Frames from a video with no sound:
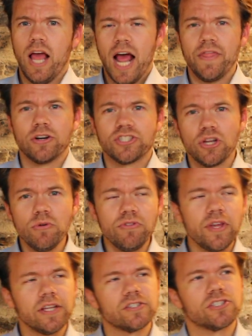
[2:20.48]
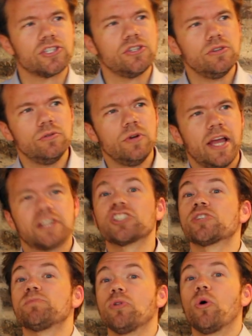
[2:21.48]
And there are two things to
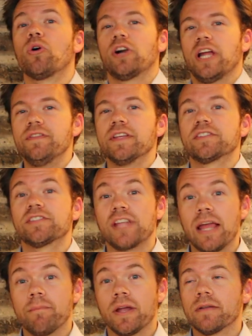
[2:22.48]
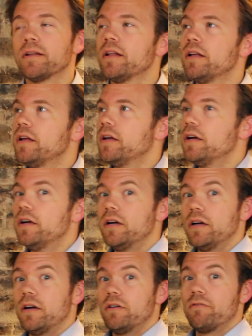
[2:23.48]
explore in this statement.
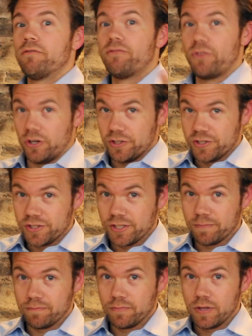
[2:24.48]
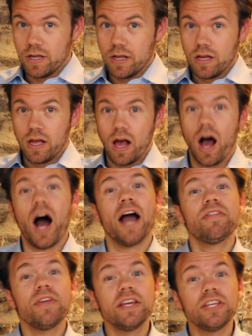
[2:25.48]
First,
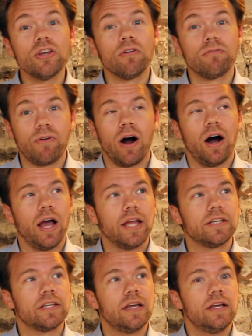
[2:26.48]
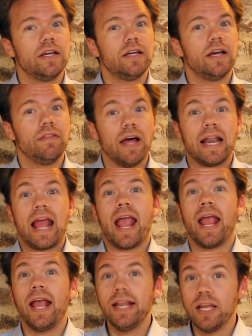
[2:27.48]
I think you'll find that
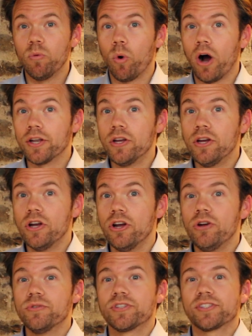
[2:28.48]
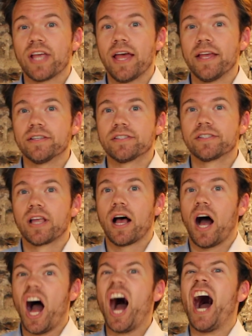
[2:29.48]
anyone who says,
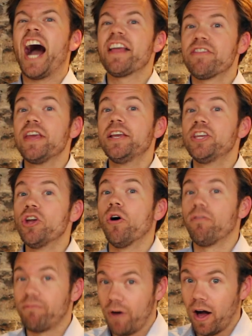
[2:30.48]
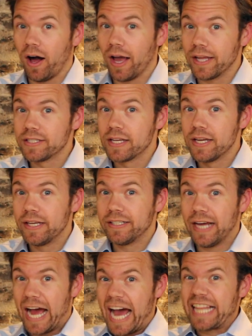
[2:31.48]
I think you'll find,
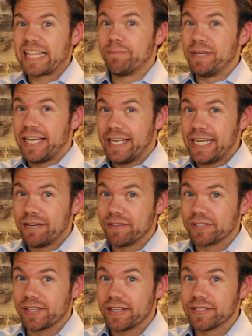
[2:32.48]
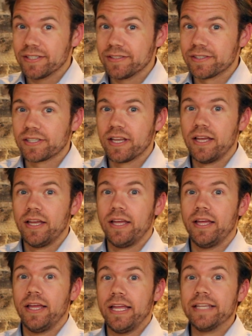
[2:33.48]
at the beginning of a sentence
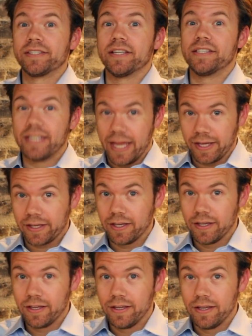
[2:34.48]
is a dick.